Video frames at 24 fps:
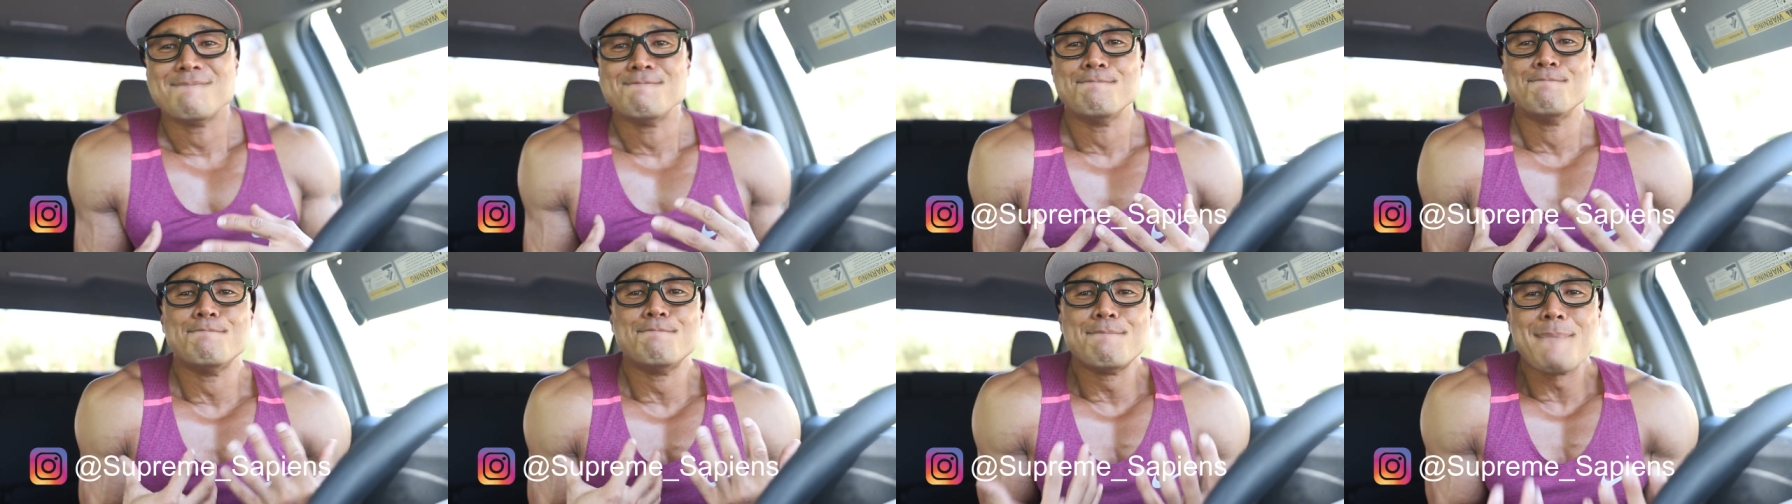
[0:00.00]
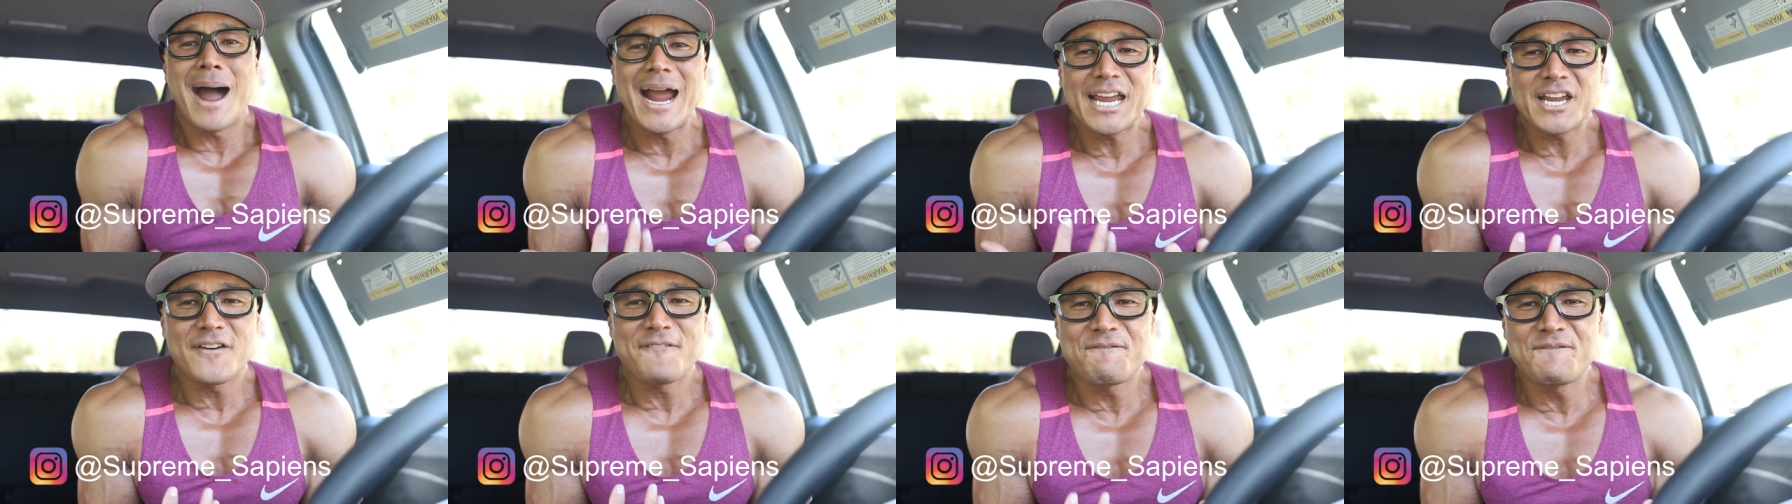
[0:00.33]

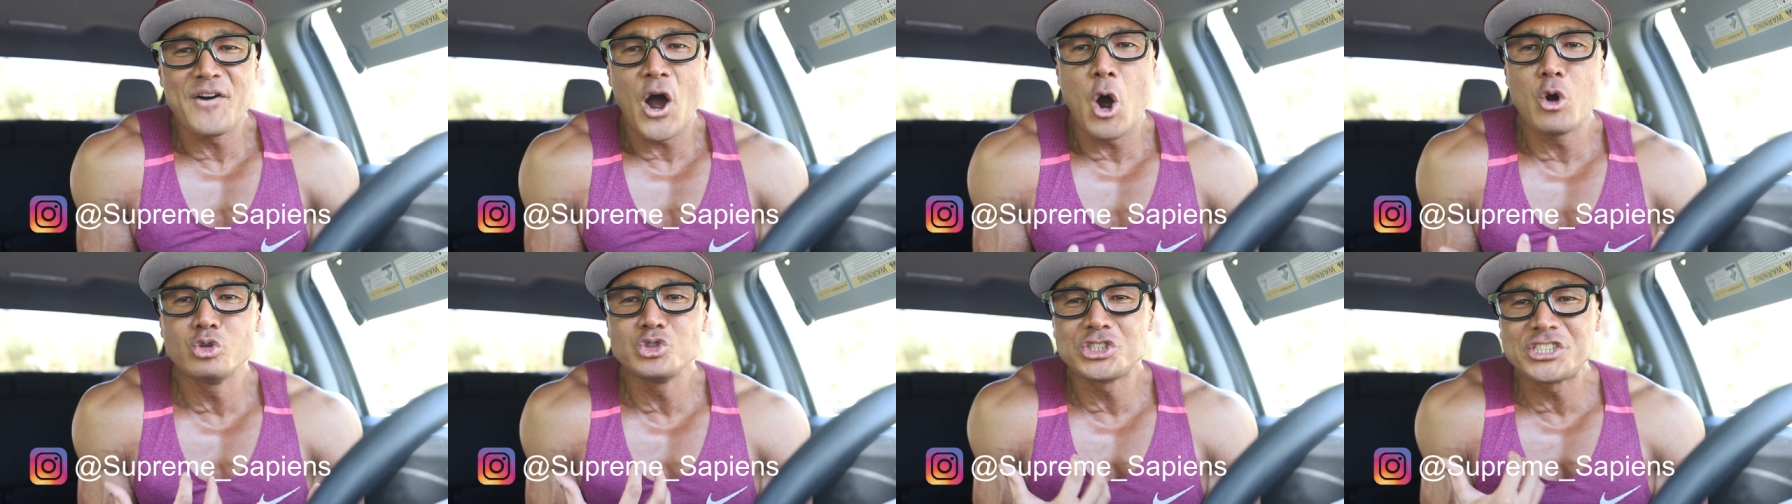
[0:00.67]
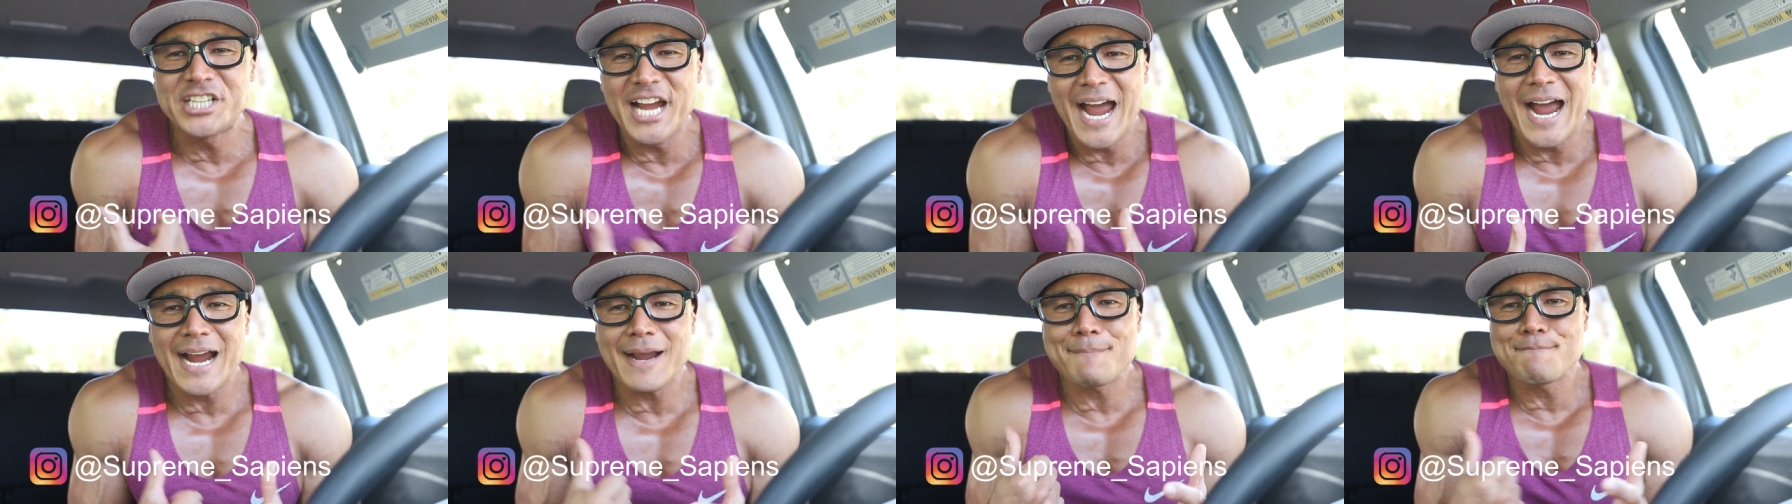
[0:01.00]
Microphone
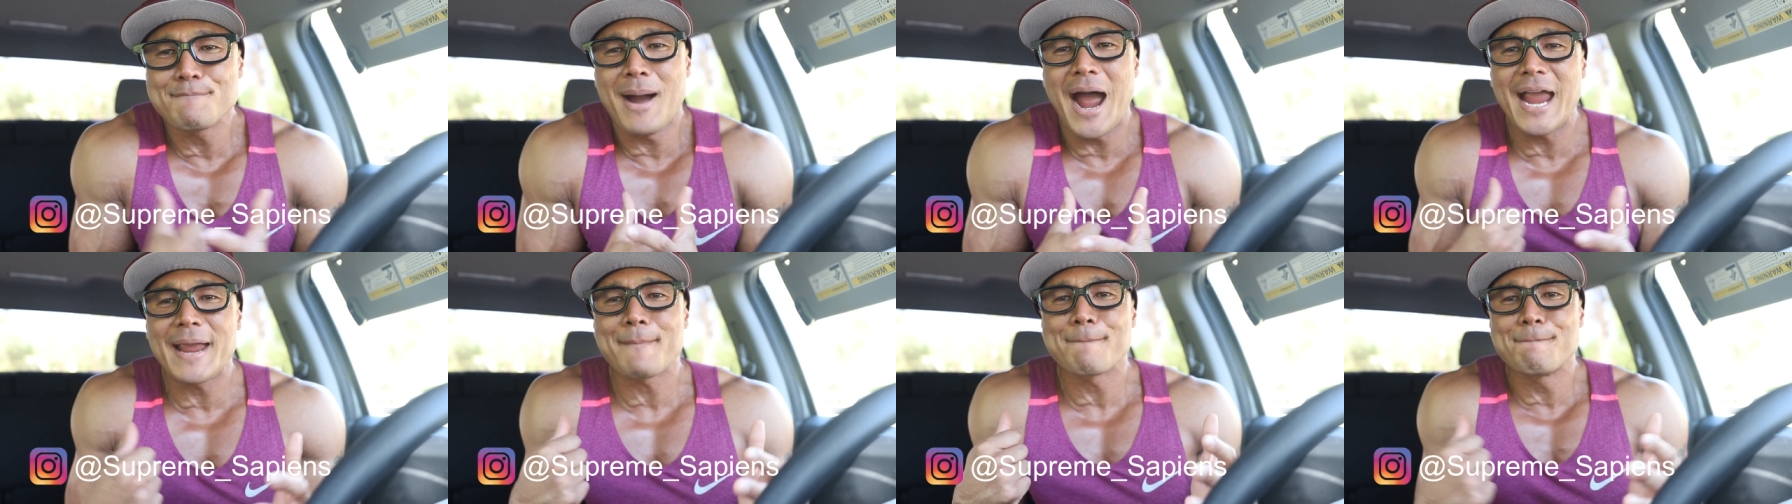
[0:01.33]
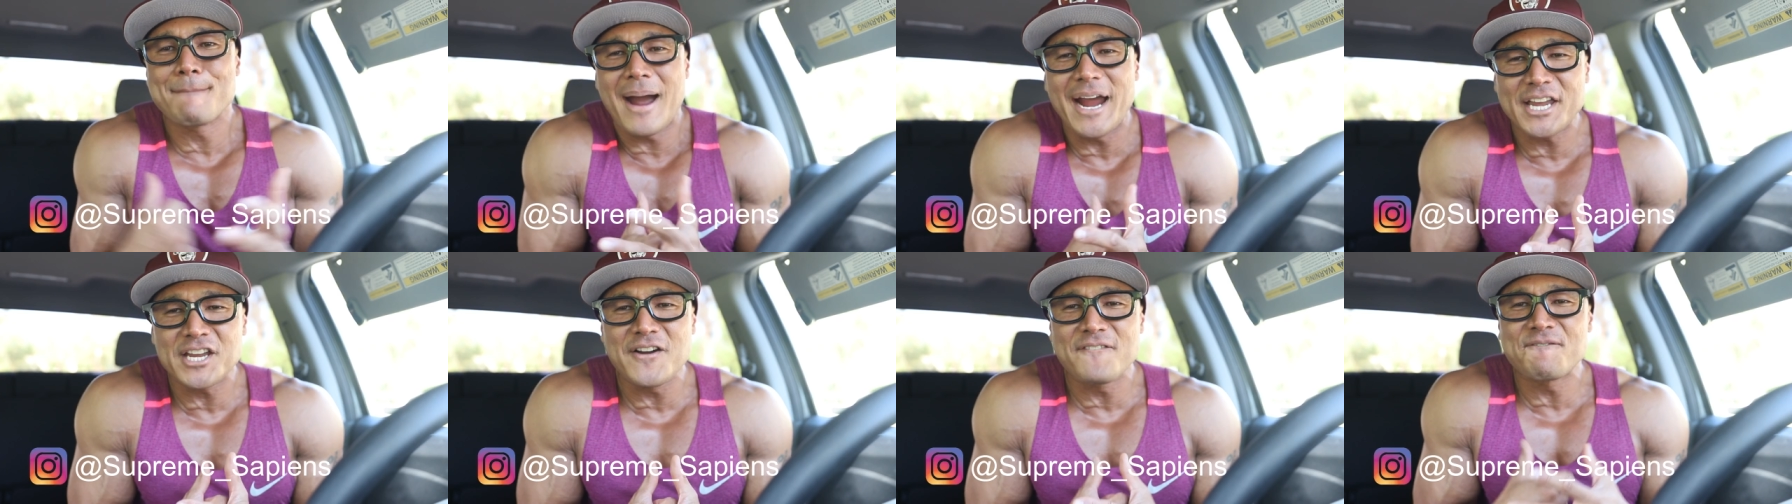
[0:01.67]
check, mic,
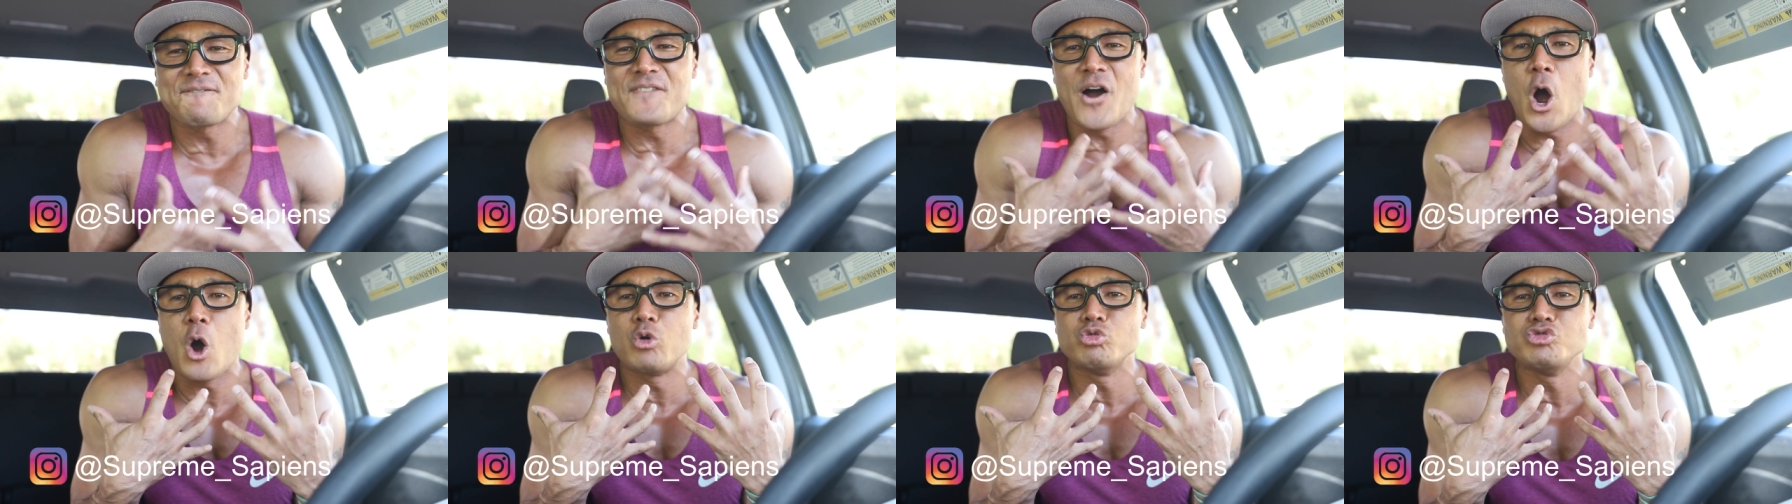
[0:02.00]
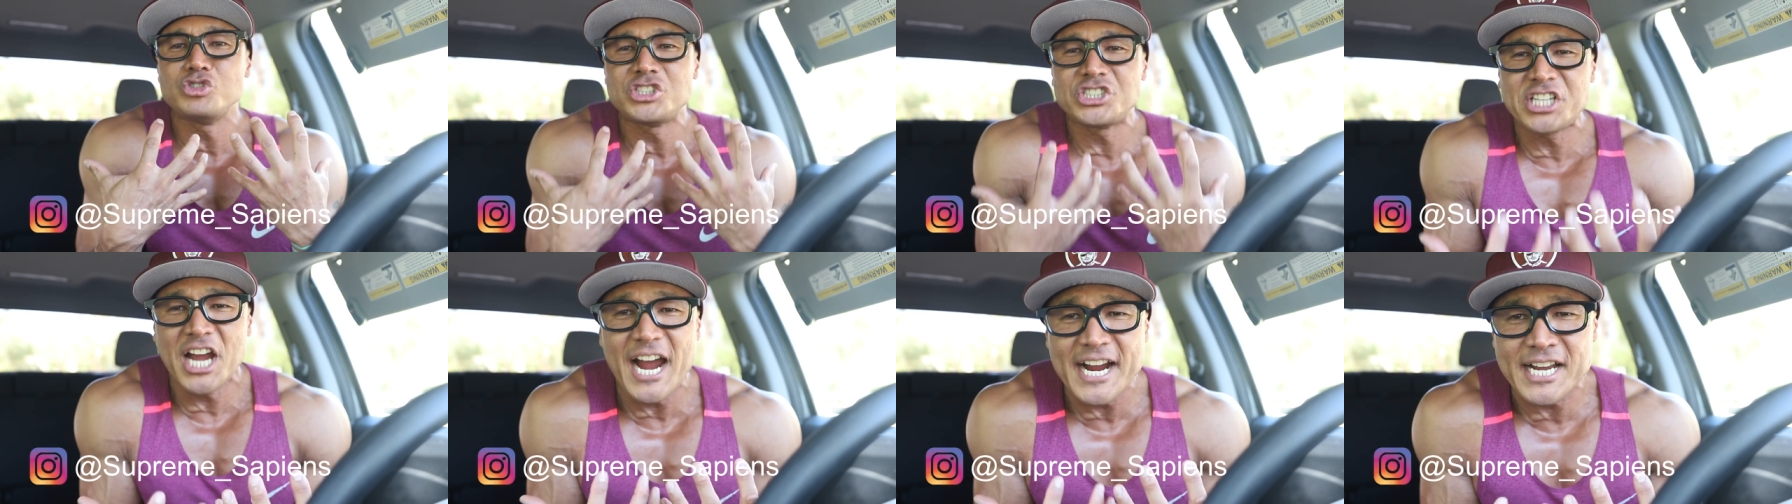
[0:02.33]

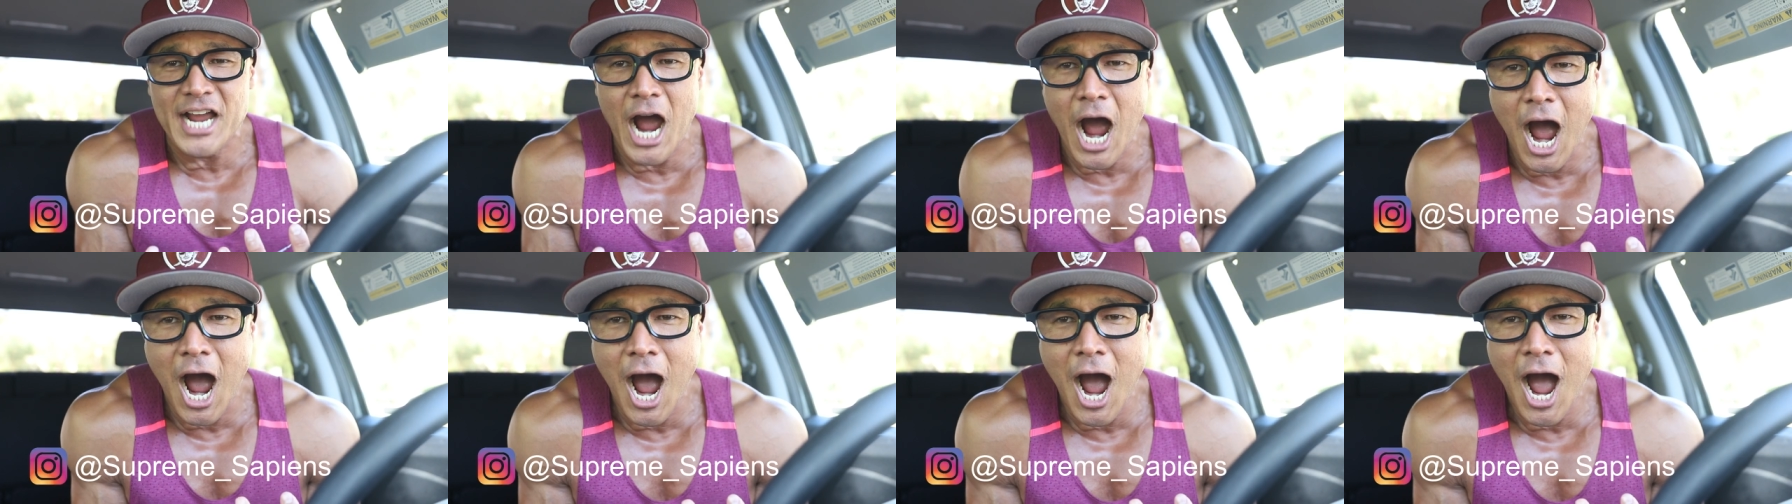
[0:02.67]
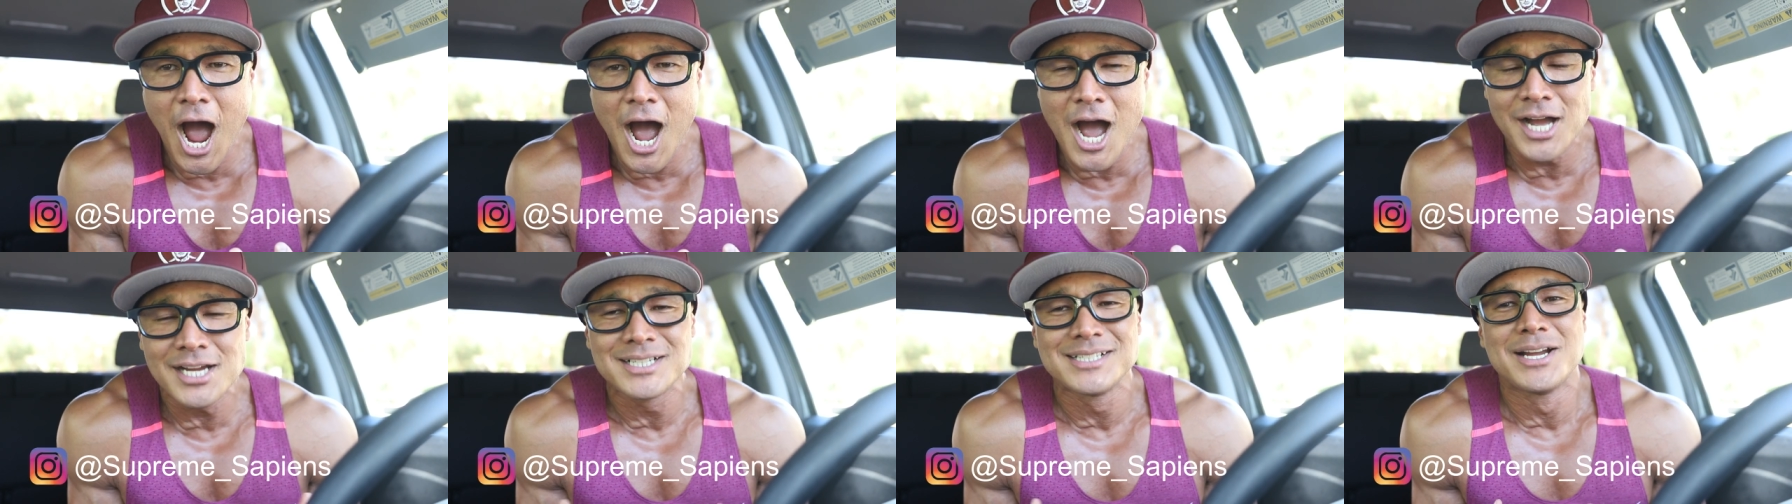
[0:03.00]
microphone
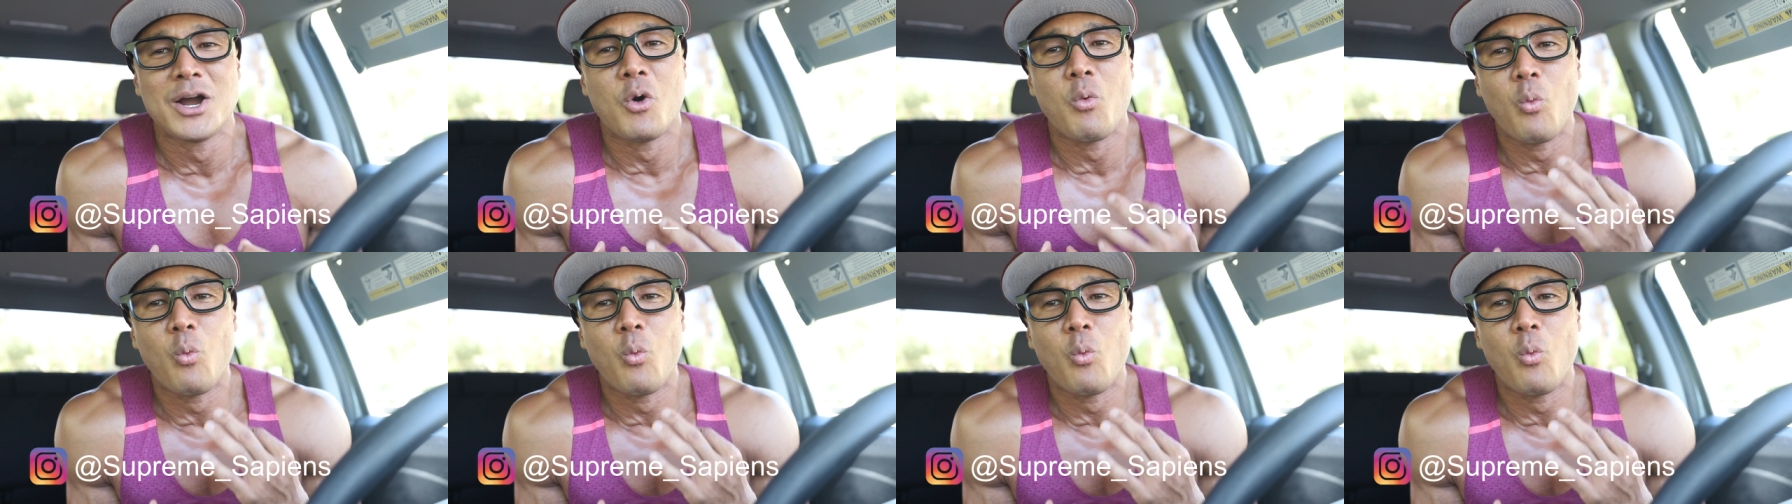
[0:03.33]
checker!